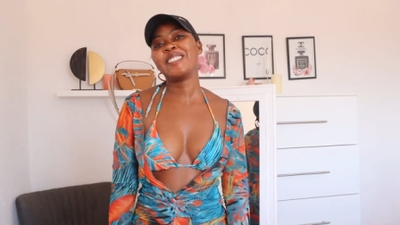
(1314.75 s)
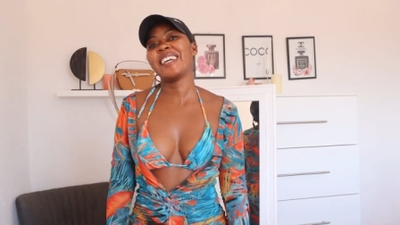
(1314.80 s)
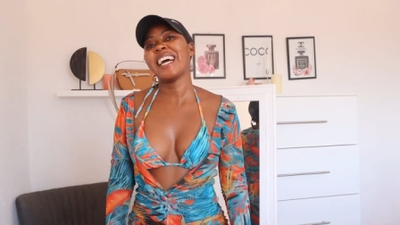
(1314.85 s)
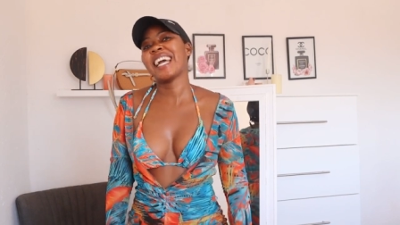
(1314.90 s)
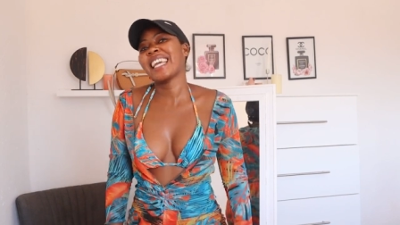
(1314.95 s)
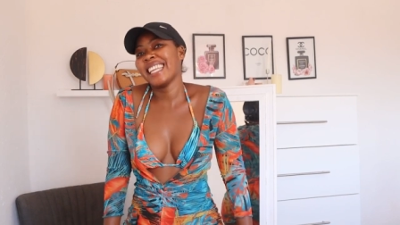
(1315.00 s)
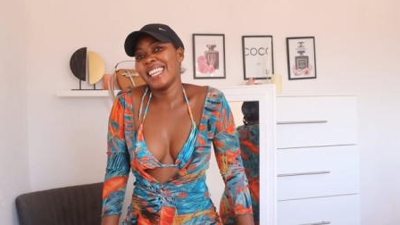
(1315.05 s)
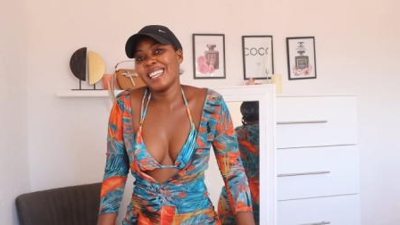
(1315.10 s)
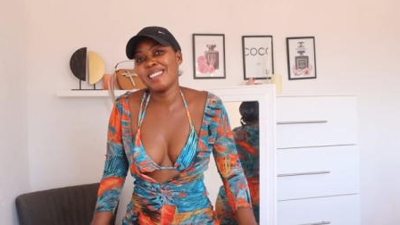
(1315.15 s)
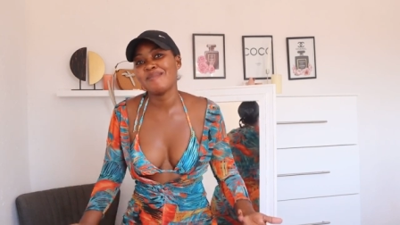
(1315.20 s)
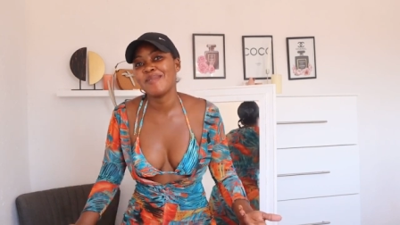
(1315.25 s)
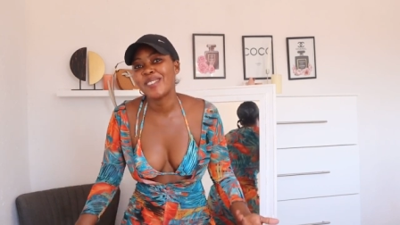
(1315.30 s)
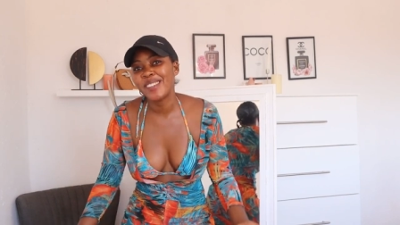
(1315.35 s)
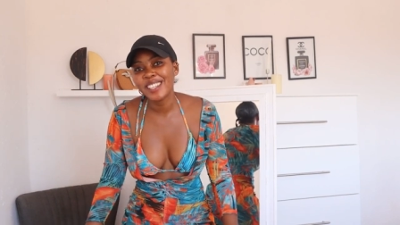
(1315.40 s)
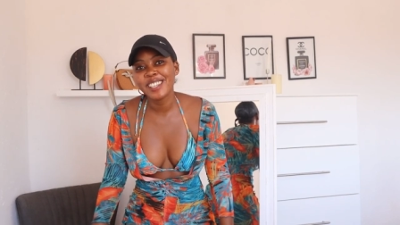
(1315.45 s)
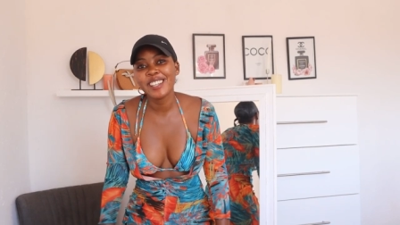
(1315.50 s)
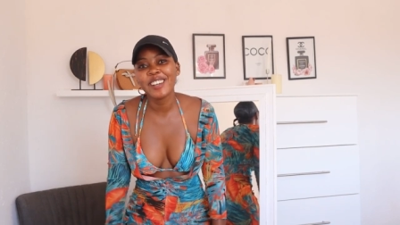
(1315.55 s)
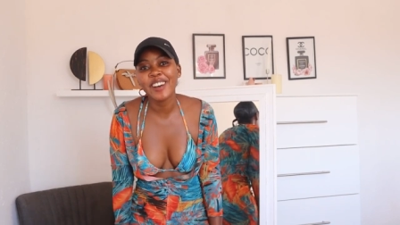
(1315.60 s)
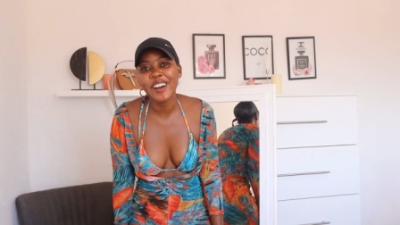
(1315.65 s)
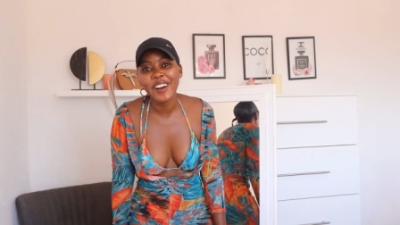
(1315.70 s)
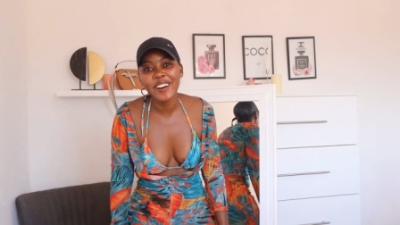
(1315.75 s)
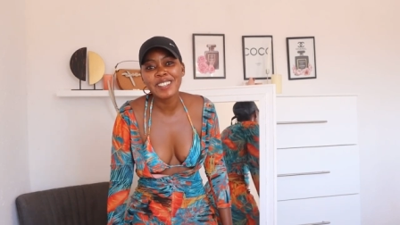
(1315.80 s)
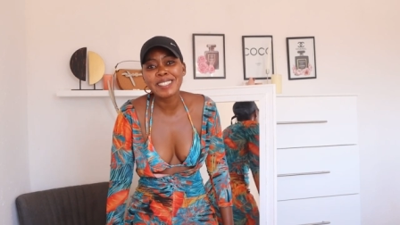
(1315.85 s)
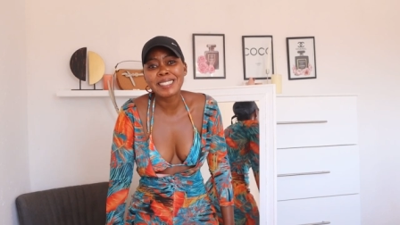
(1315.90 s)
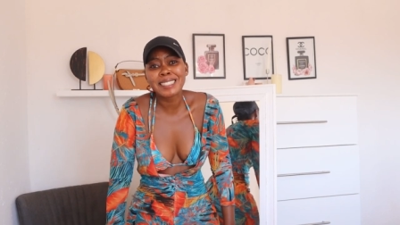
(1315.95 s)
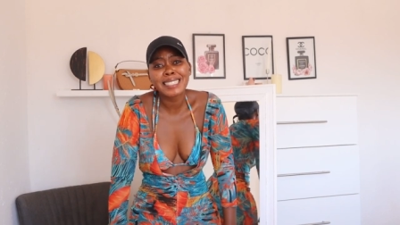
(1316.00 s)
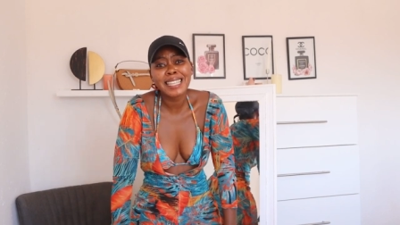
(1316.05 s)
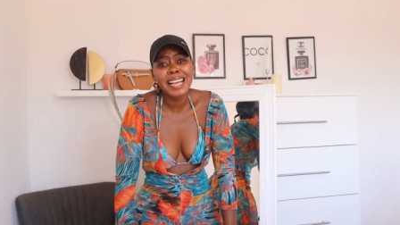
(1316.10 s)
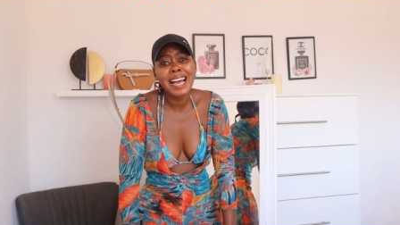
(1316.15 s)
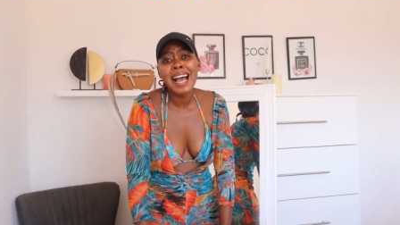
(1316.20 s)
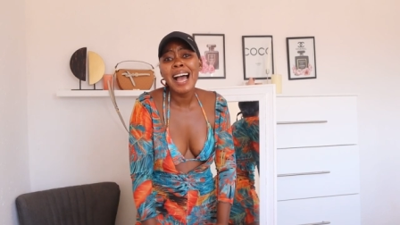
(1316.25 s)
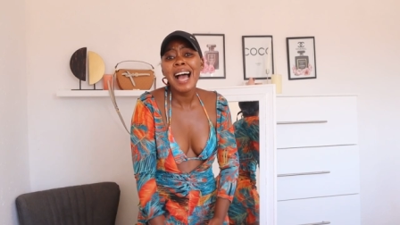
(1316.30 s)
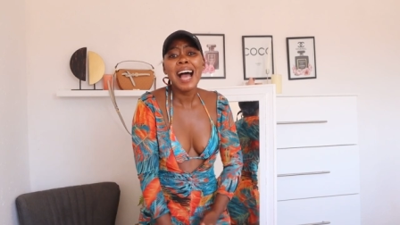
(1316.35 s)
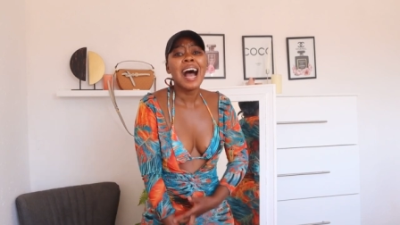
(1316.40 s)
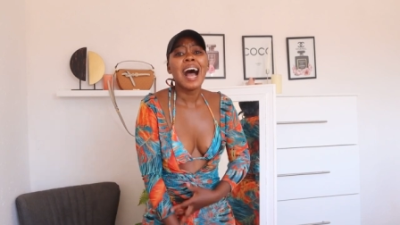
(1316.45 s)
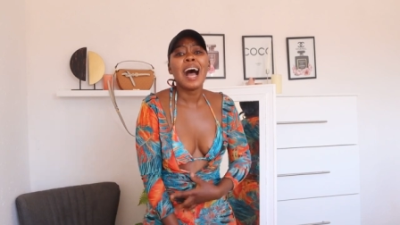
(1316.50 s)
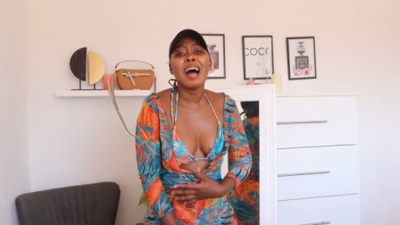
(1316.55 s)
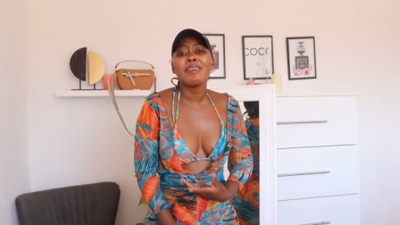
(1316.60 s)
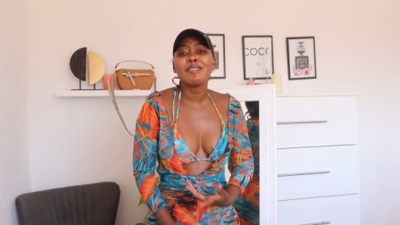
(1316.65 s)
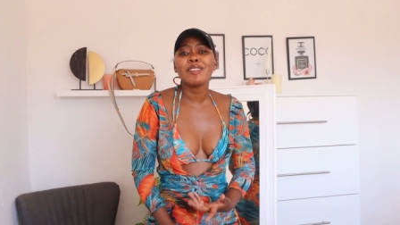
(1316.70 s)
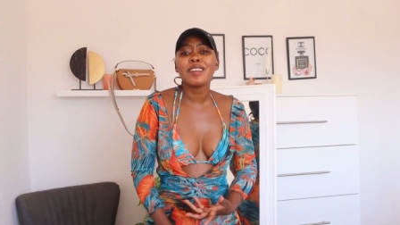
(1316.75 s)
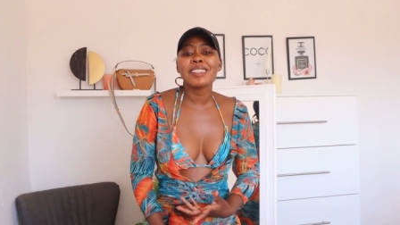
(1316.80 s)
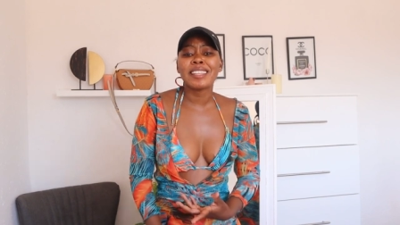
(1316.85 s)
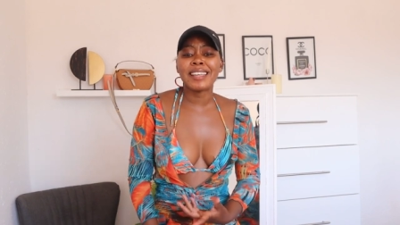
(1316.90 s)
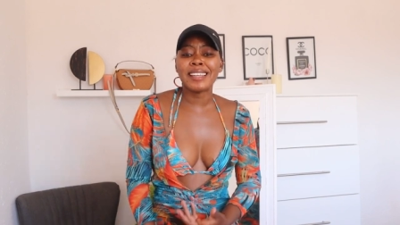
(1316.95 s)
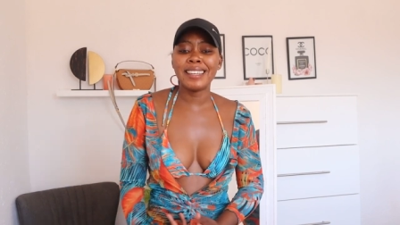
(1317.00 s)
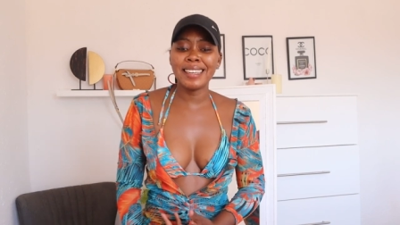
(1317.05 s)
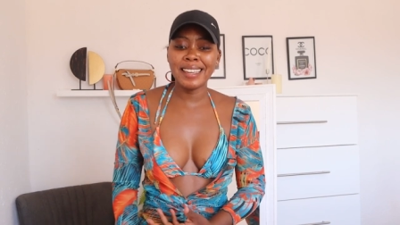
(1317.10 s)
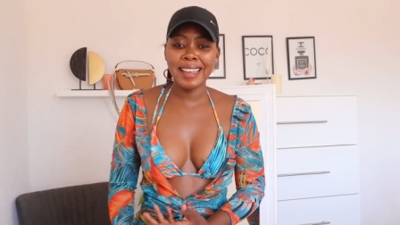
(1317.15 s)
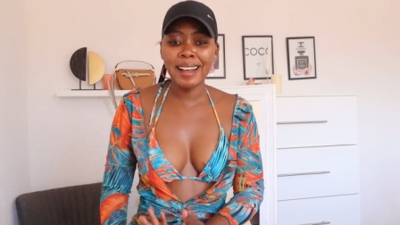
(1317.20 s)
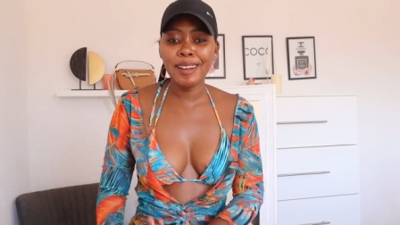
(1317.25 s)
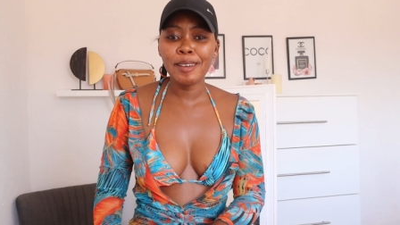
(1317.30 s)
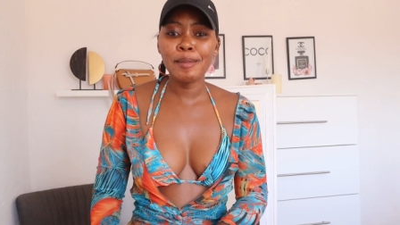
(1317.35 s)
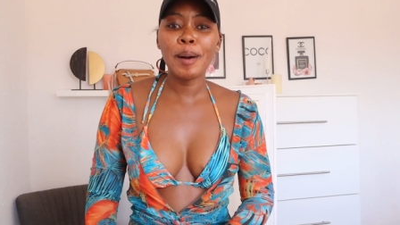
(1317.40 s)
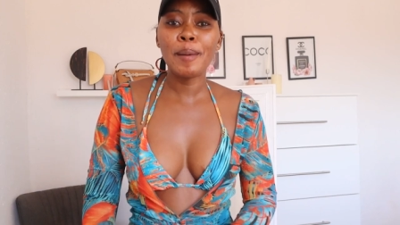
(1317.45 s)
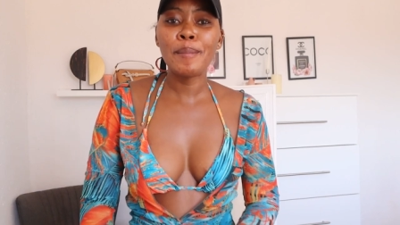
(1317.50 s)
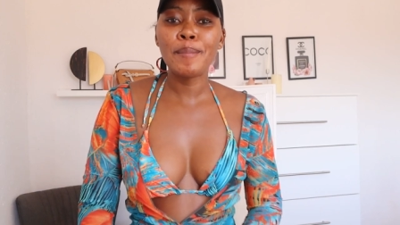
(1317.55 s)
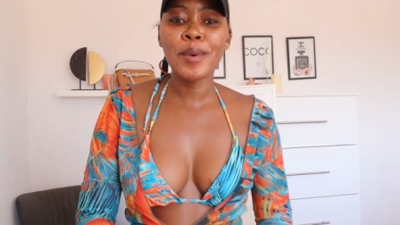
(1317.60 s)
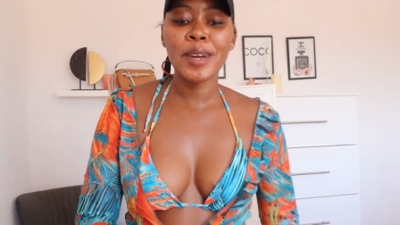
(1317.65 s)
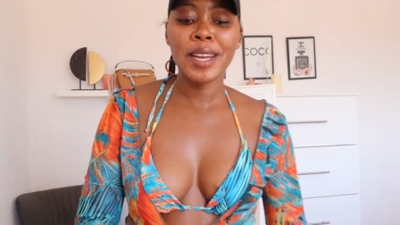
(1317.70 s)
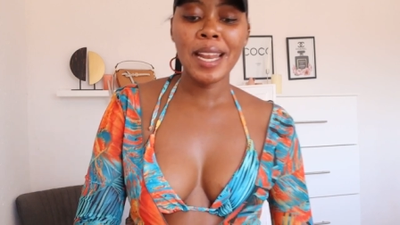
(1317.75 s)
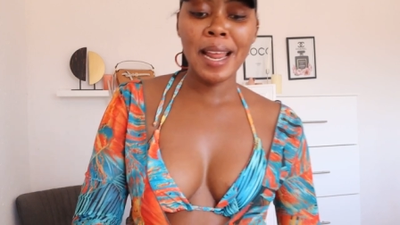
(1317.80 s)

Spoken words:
I can have booty goals. I'm not that girl, but more